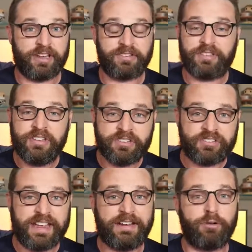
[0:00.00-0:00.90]
the
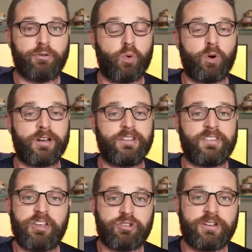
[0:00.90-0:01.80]
Standards
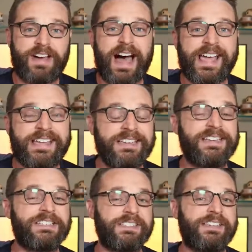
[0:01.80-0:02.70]
Organization of
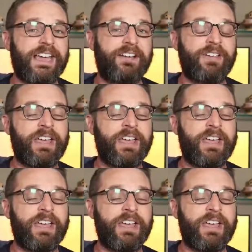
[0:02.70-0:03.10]
IETF